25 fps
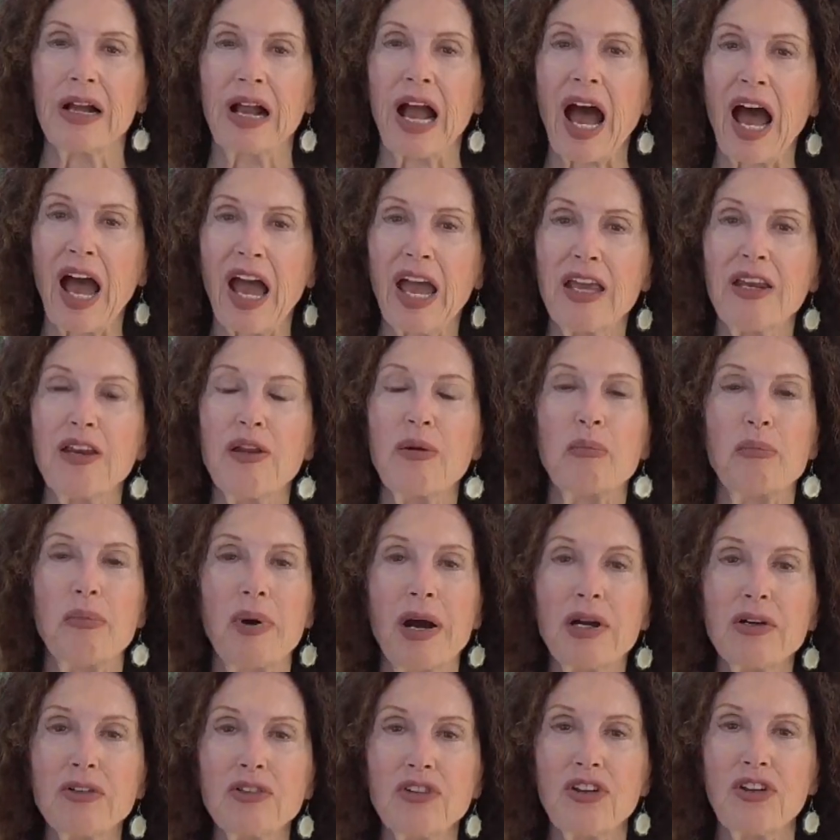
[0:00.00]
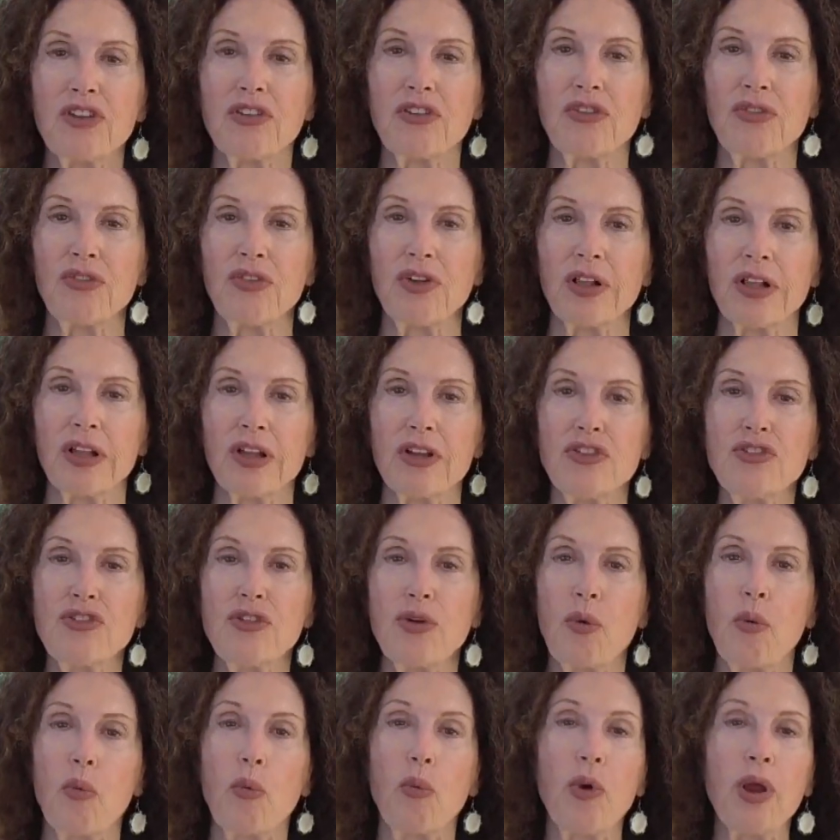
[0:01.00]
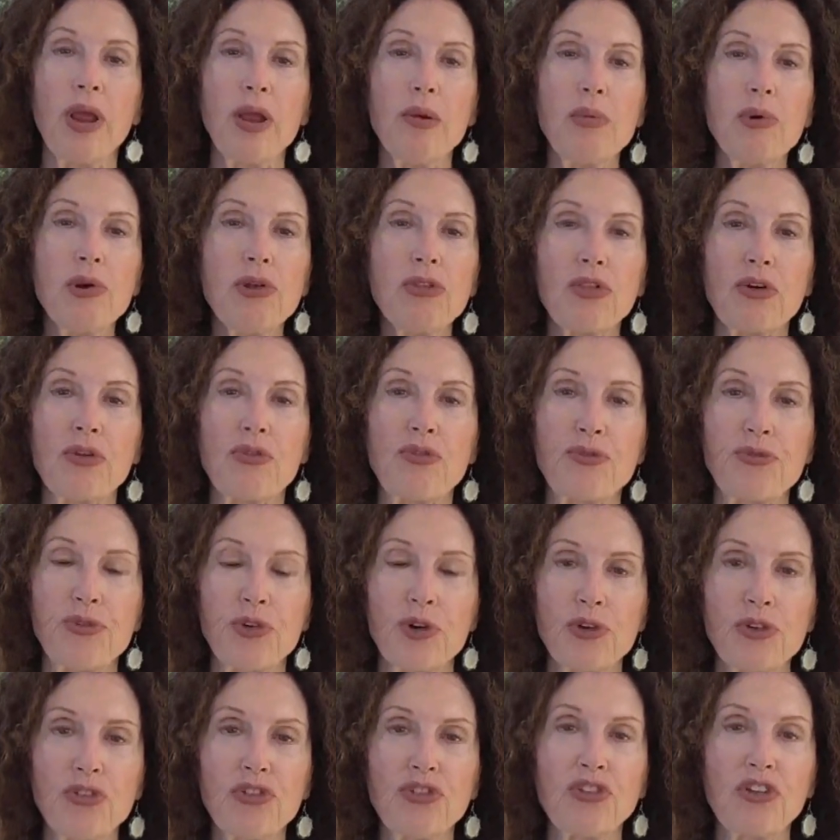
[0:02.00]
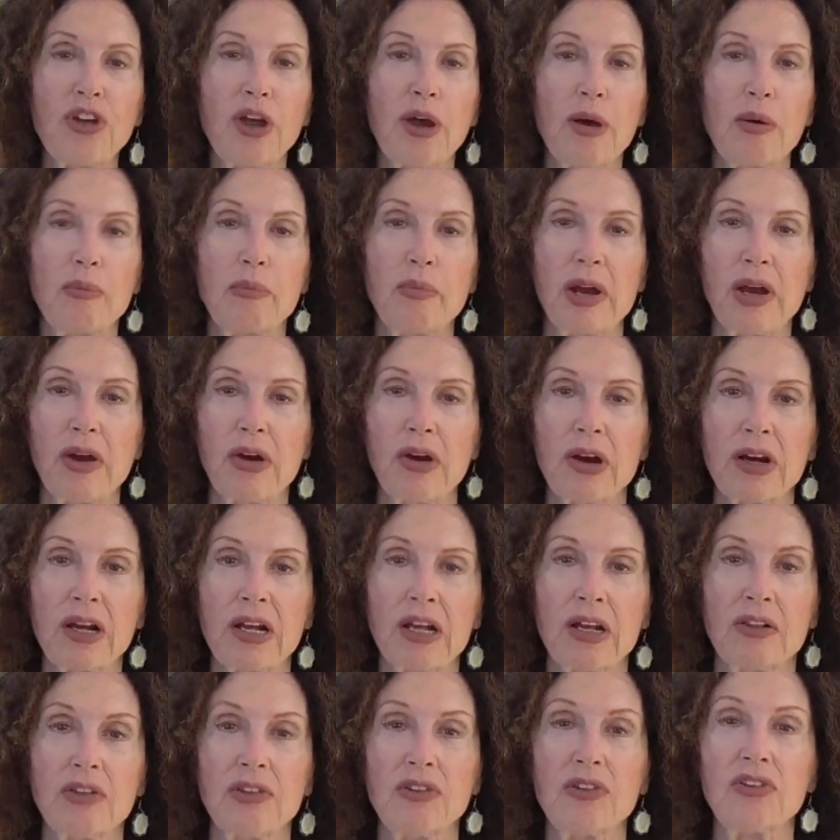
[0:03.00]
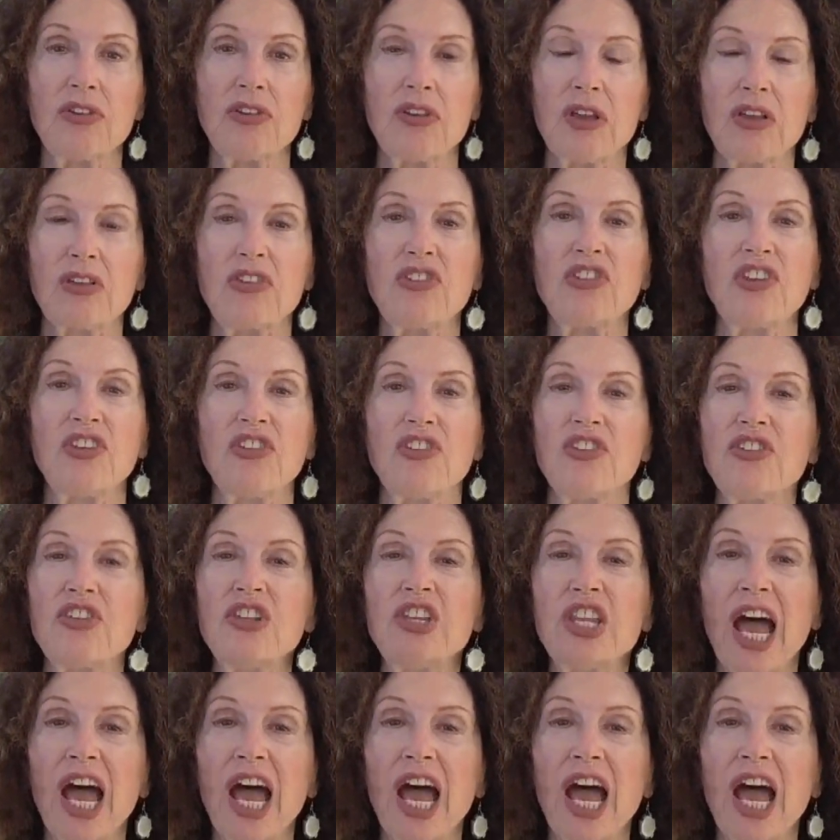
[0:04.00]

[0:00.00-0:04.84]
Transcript: Guide Martin's Village, we were the first Americans since